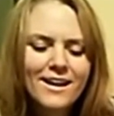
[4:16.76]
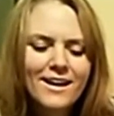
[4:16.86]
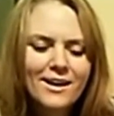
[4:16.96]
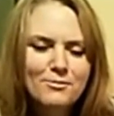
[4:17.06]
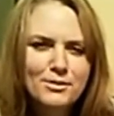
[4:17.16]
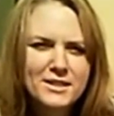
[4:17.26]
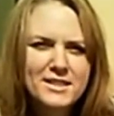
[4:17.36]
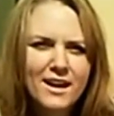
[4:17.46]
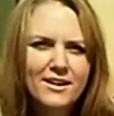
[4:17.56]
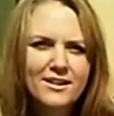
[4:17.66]
I'm pretty
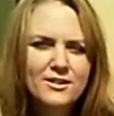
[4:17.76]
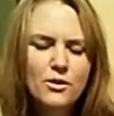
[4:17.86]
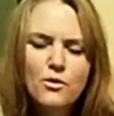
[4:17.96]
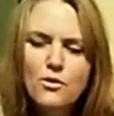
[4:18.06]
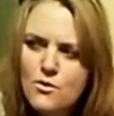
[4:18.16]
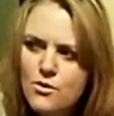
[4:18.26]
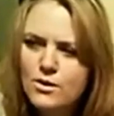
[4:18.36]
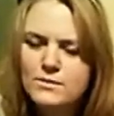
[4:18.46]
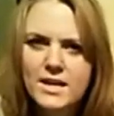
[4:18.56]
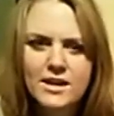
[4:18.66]
tired. Whew,
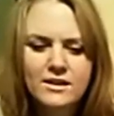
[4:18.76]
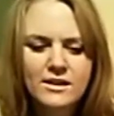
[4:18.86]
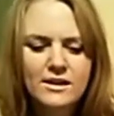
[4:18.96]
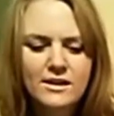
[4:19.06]
I'm tired.